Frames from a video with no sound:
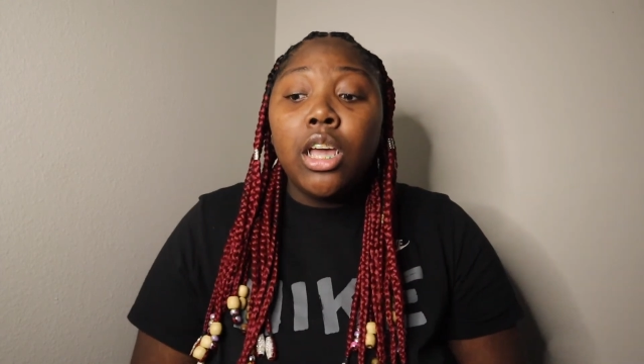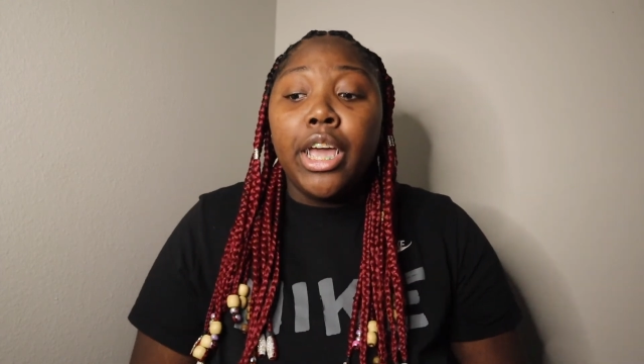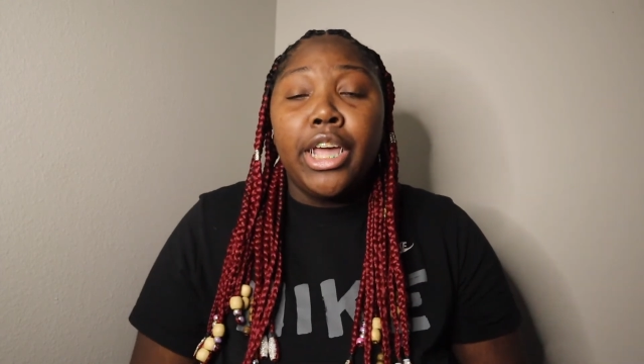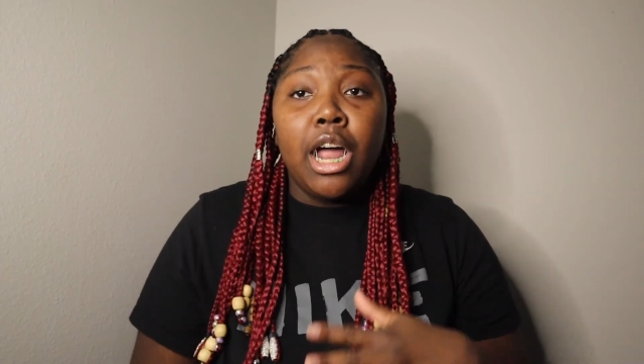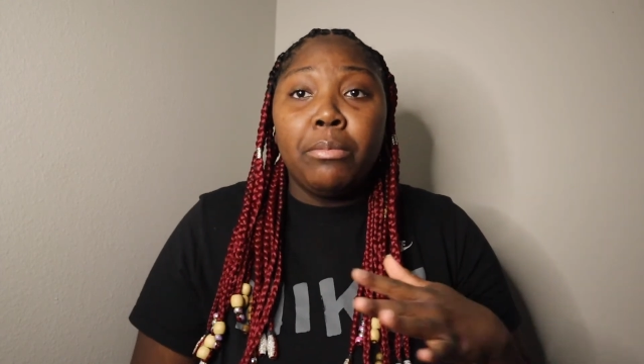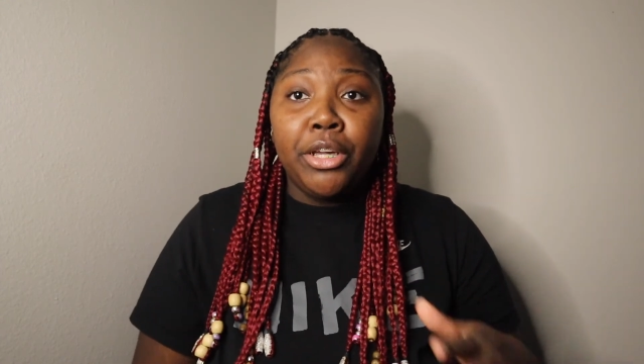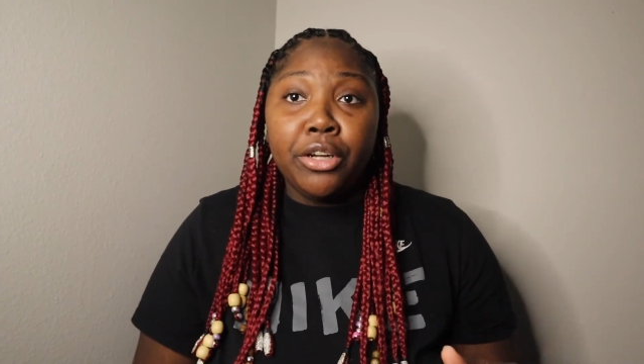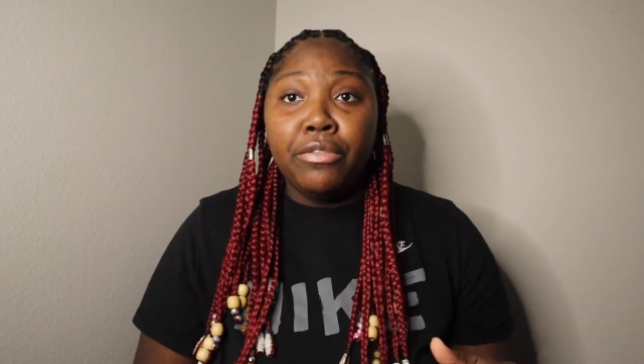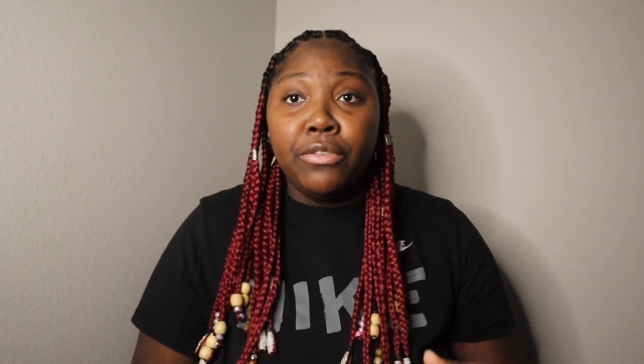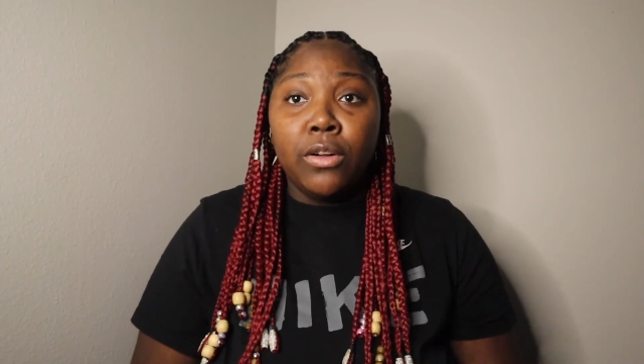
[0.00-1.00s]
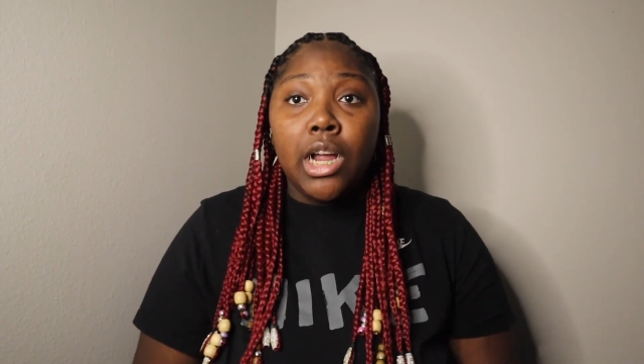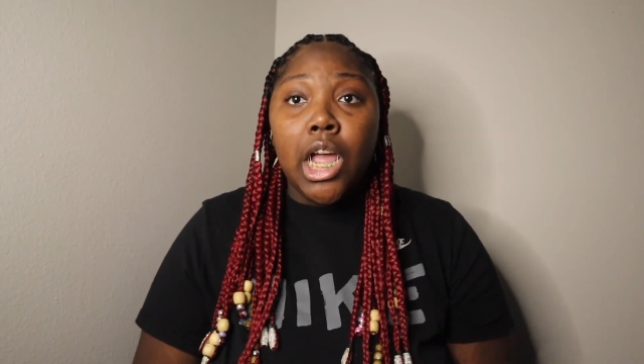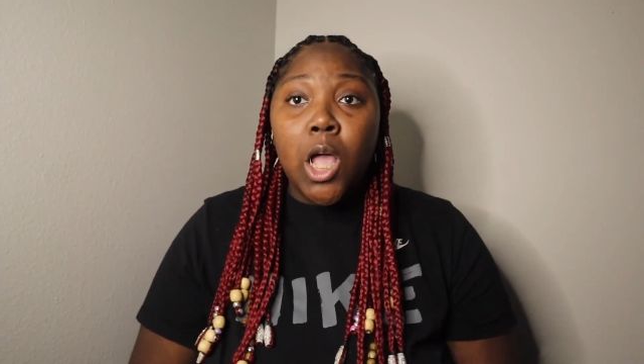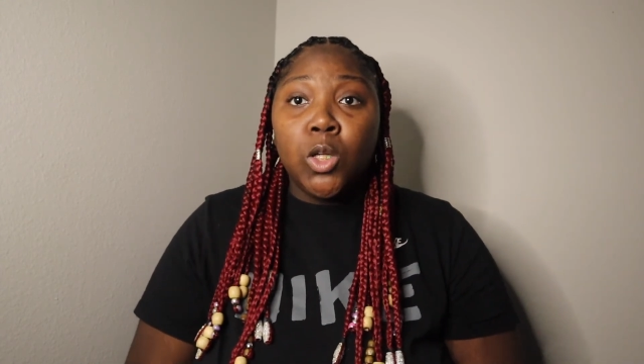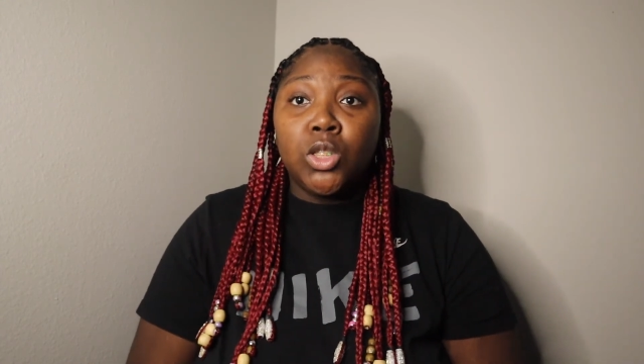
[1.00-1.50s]
And I'm here for it.
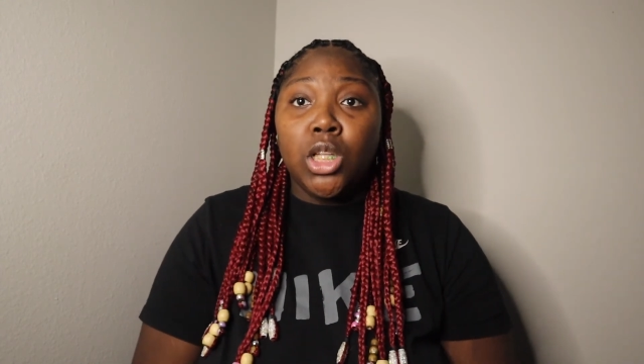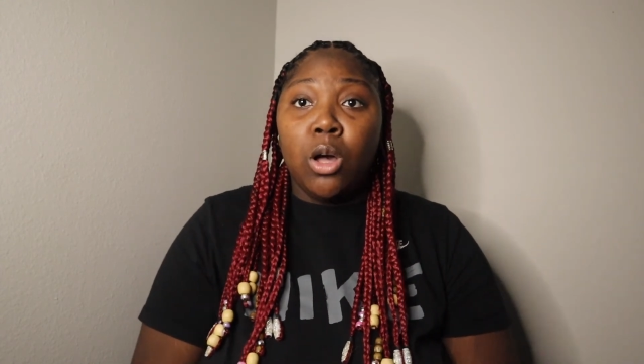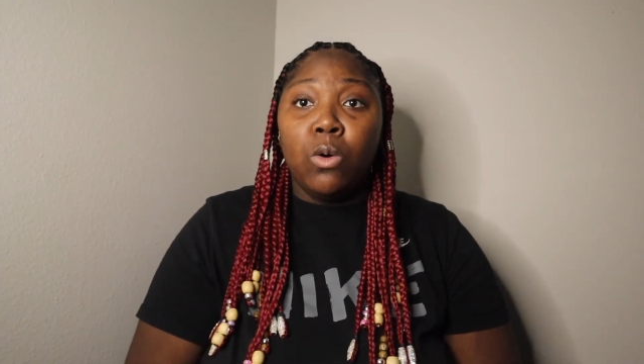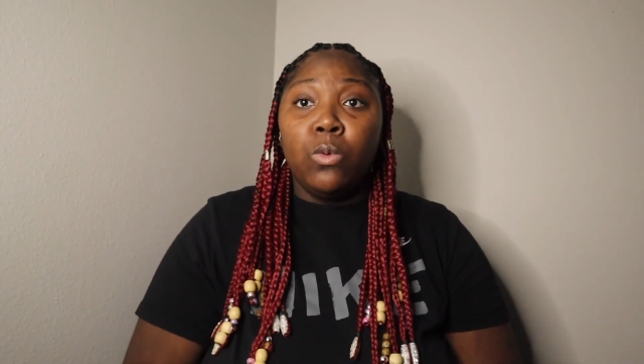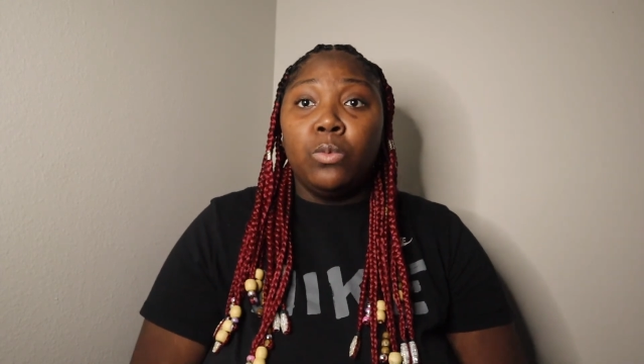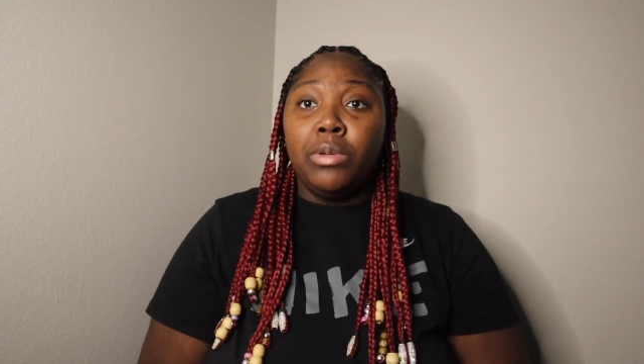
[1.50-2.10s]
So,